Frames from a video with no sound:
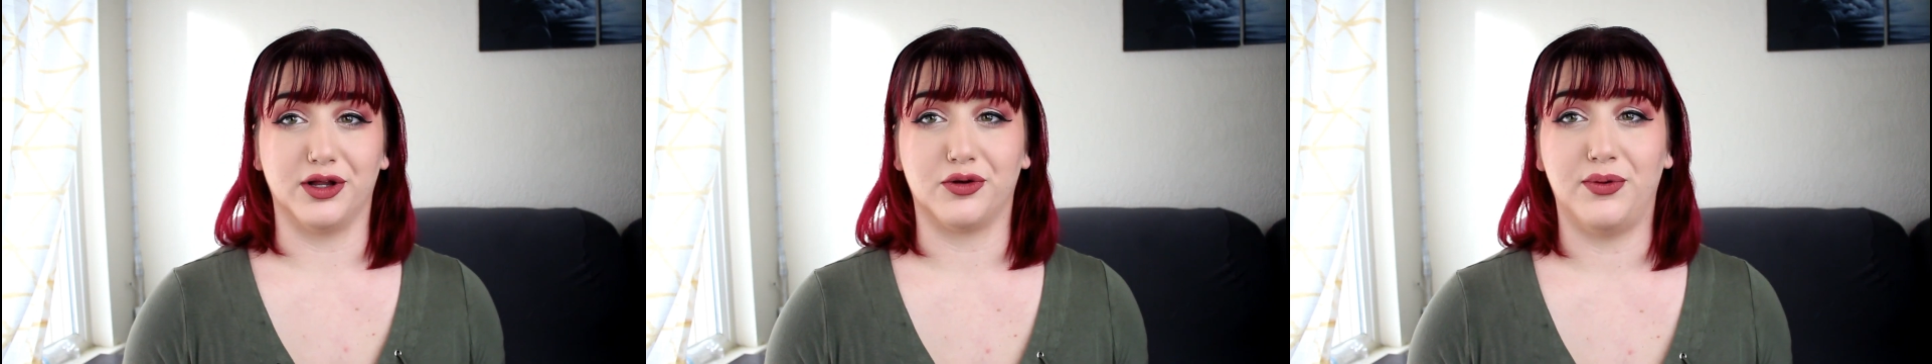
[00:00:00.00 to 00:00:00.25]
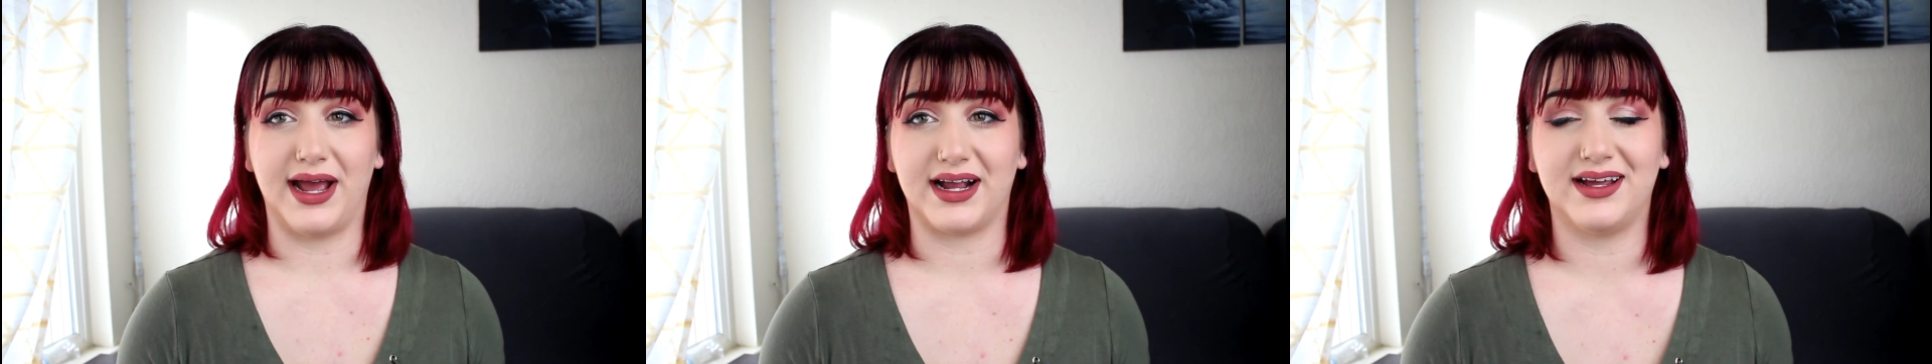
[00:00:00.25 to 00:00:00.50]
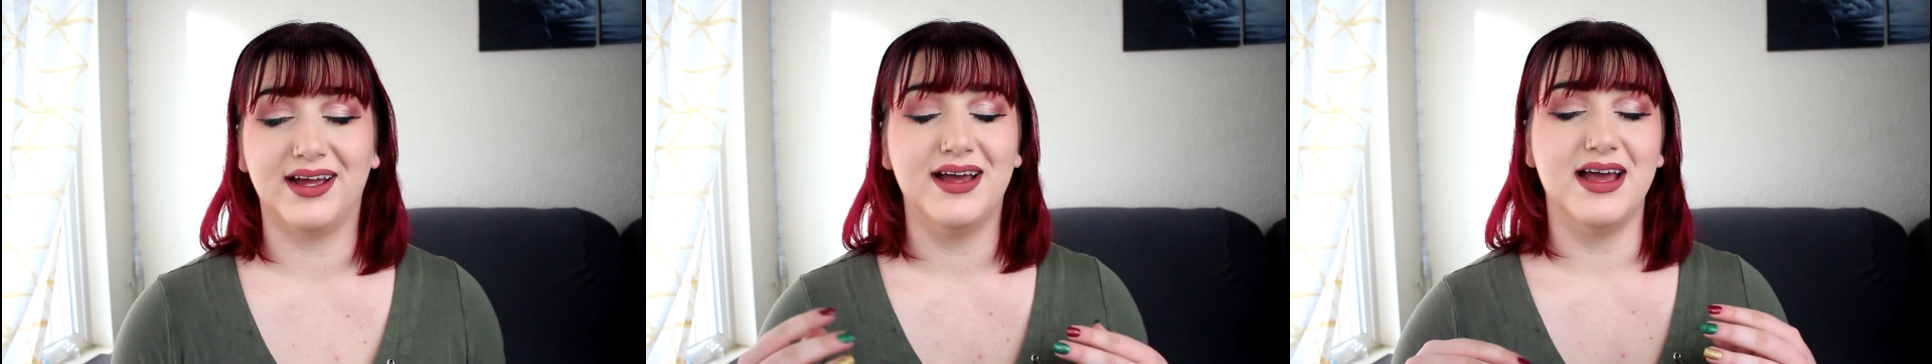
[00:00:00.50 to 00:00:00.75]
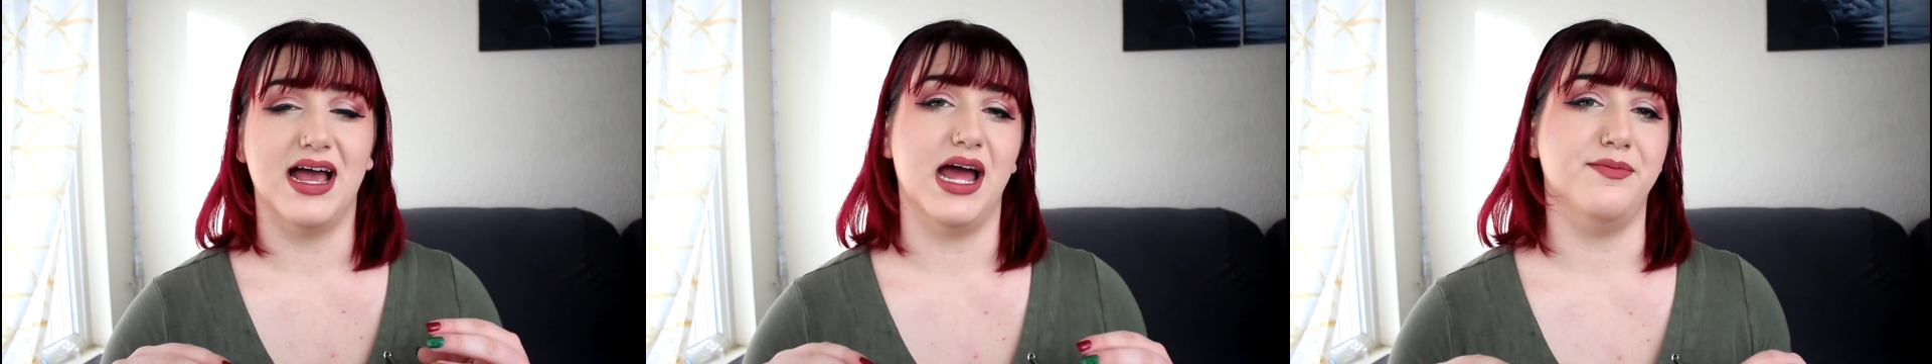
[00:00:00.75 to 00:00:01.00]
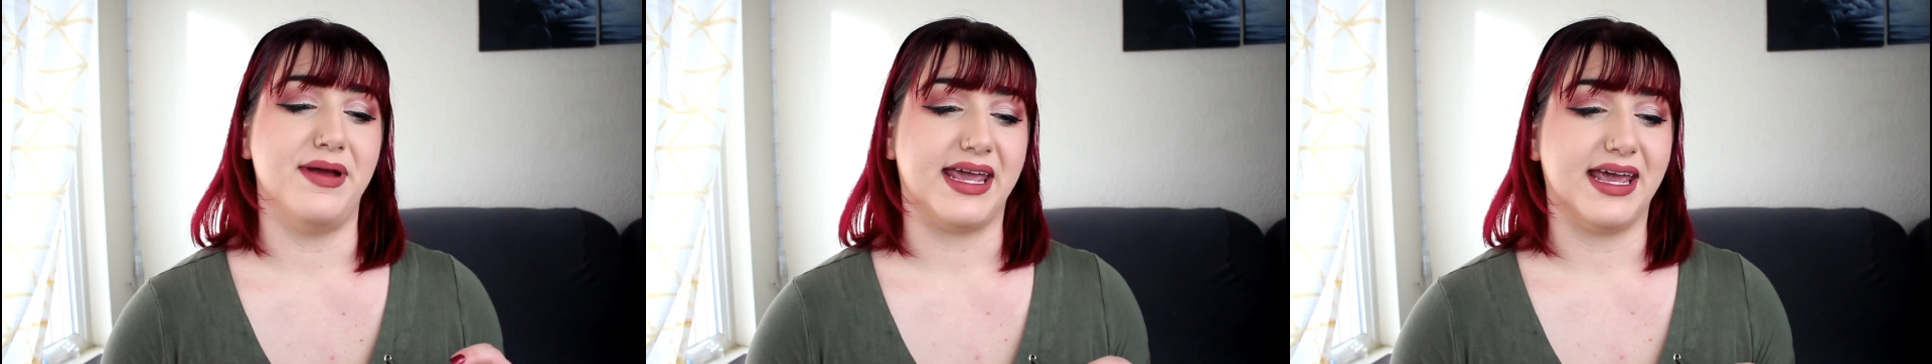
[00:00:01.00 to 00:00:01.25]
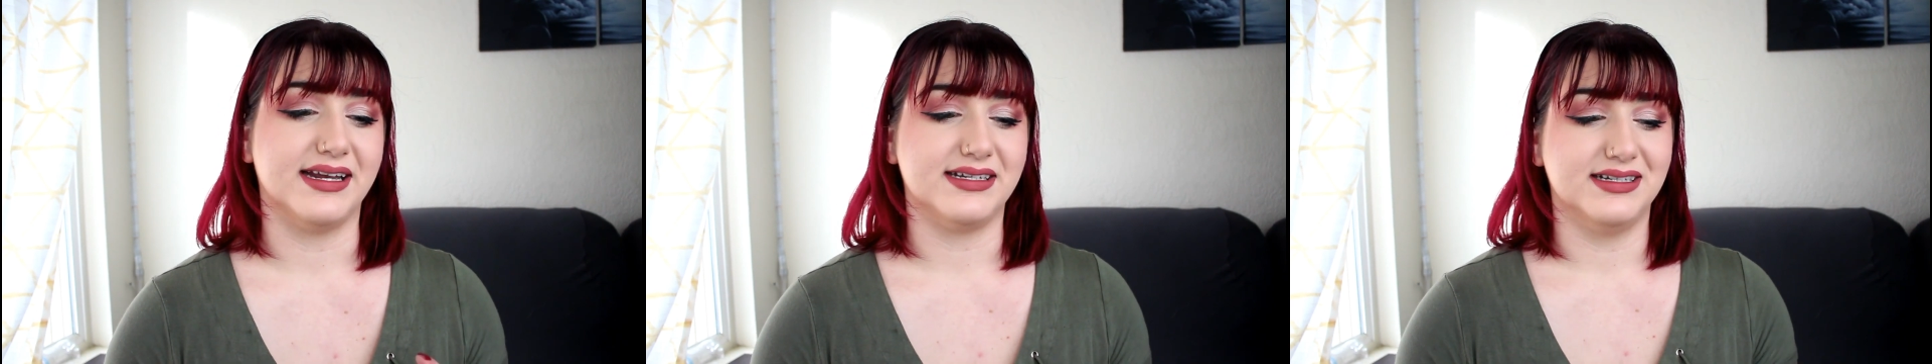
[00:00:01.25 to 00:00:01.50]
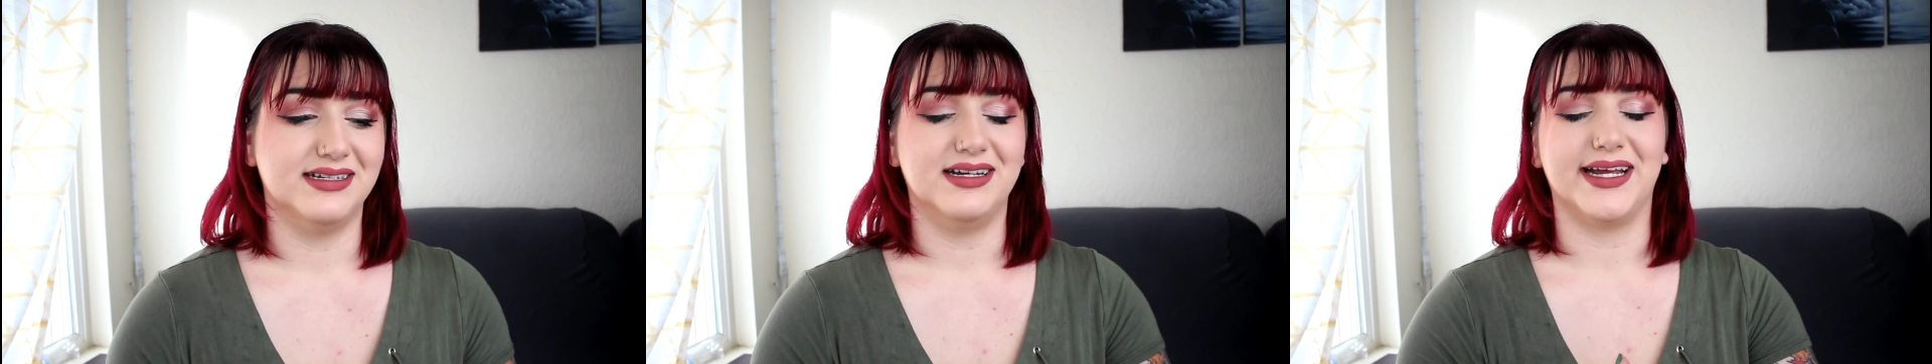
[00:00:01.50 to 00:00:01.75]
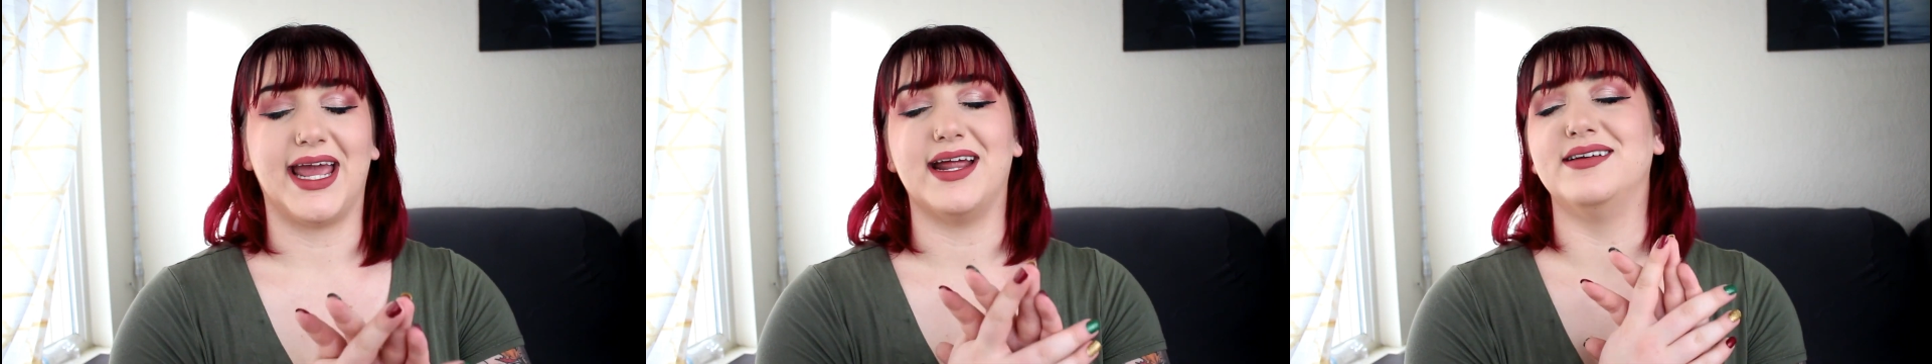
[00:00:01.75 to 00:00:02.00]
quick, and make it,
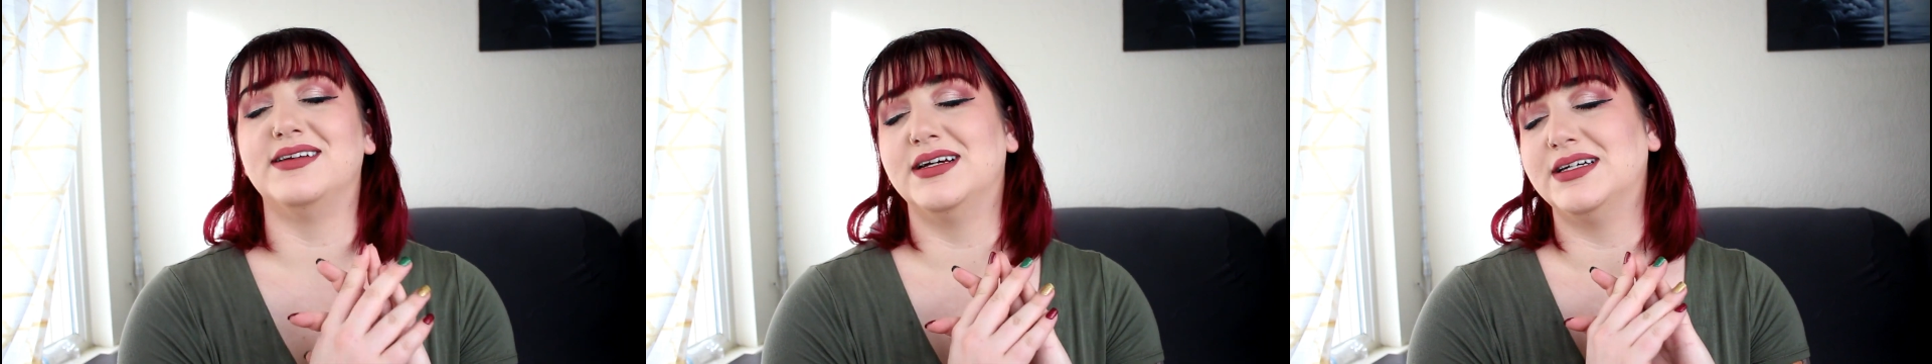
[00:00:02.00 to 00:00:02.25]
again,